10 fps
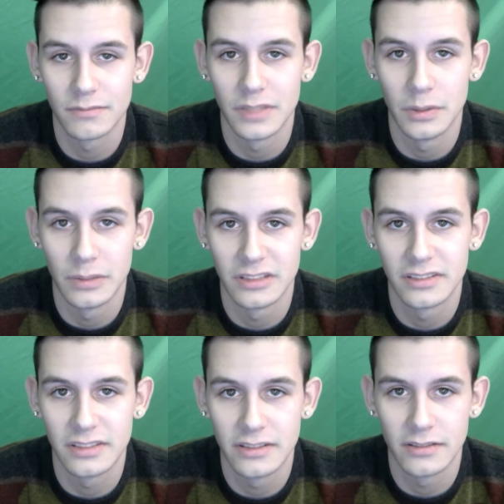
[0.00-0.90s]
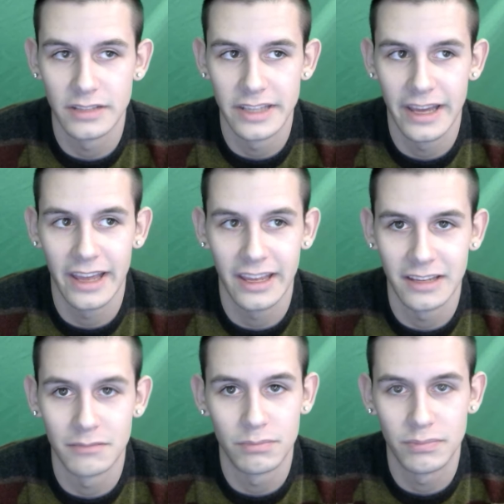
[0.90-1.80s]
He was gay
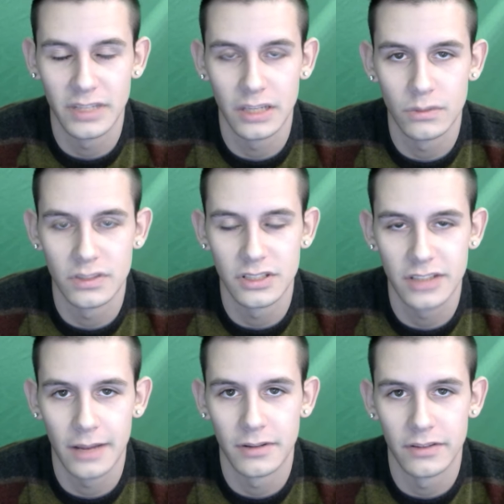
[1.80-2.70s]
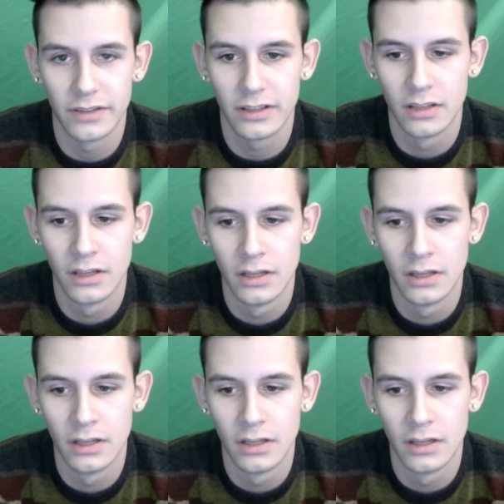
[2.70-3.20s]
and he was ashamed of it.